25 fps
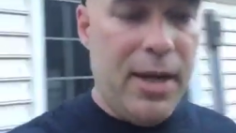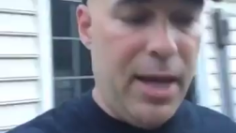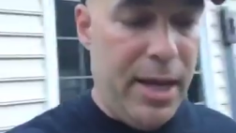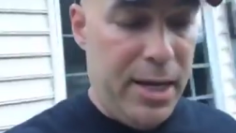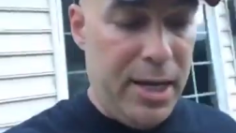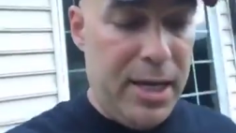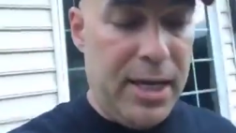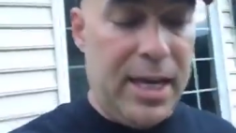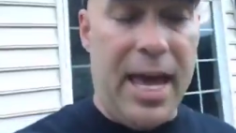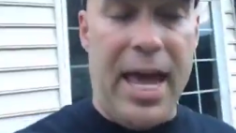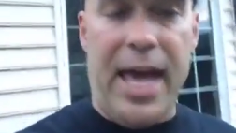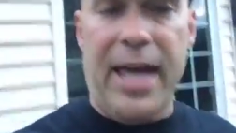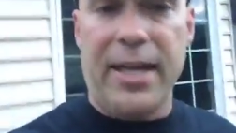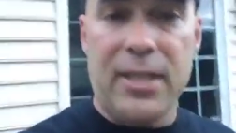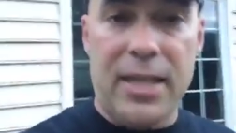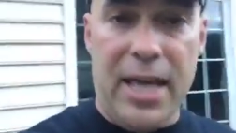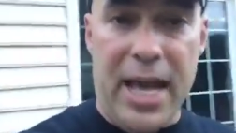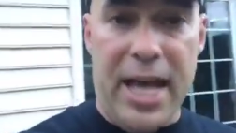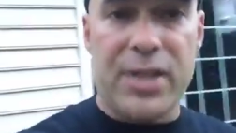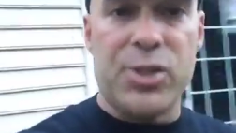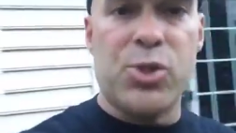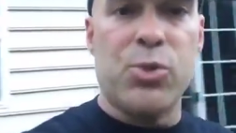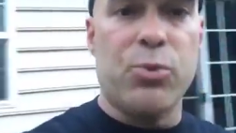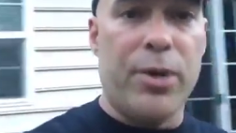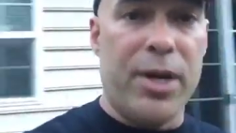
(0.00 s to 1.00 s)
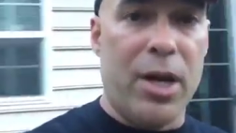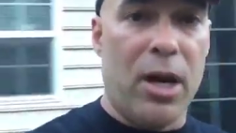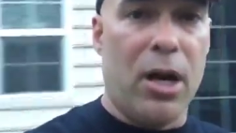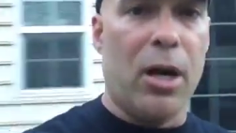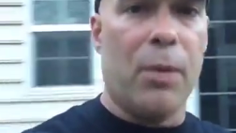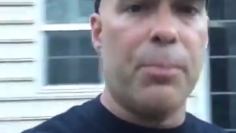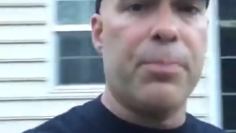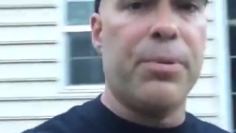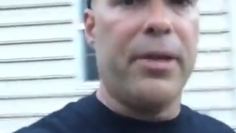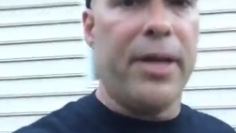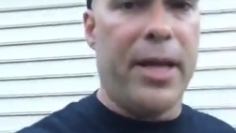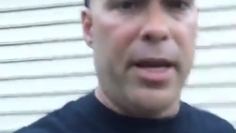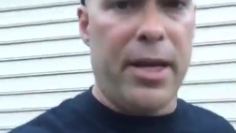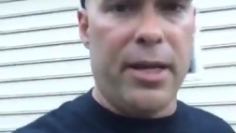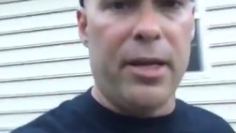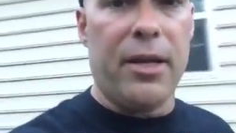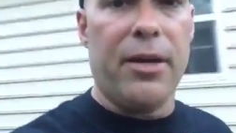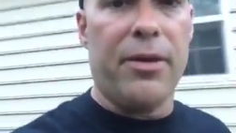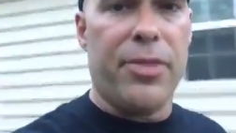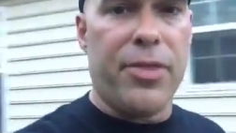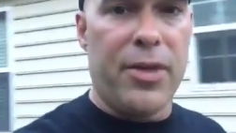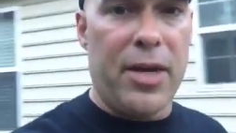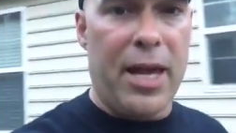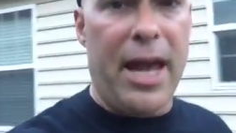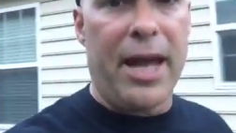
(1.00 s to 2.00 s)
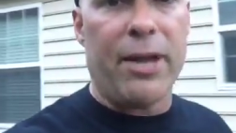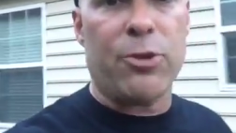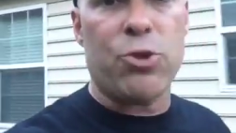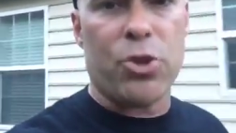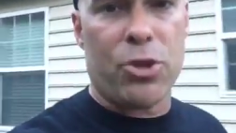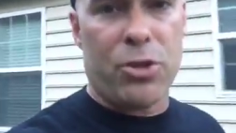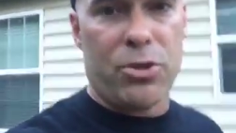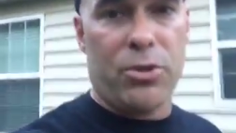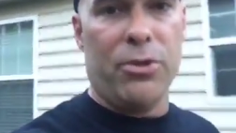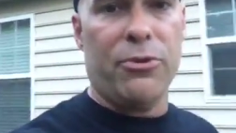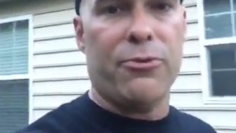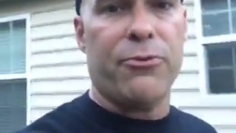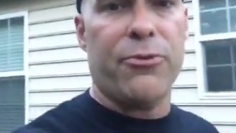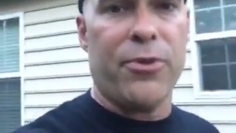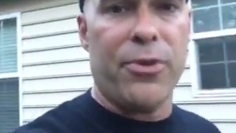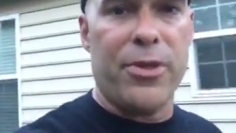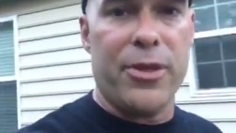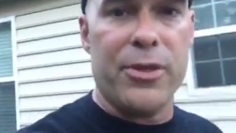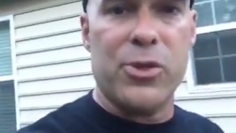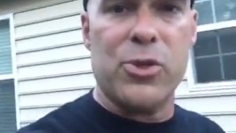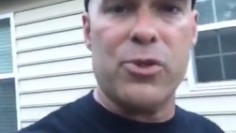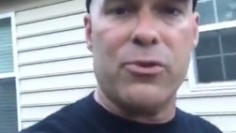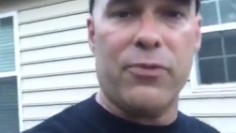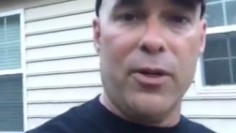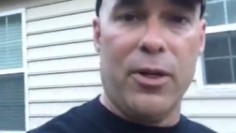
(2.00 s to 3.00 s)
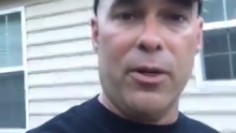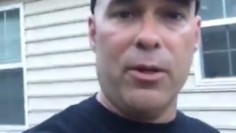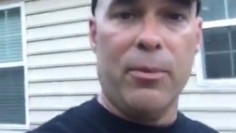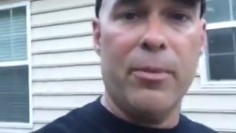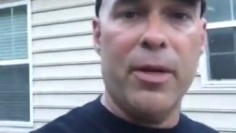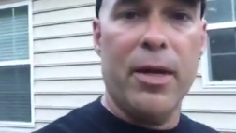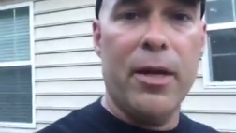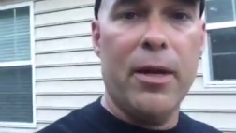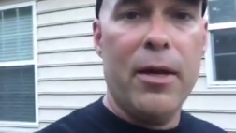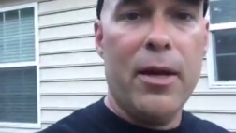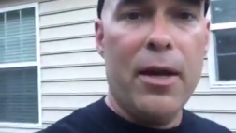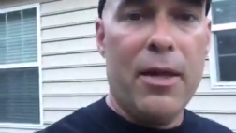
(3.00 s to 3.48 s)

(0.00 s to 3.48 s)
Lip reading: And again, yes, we are planning a theatrical for this film.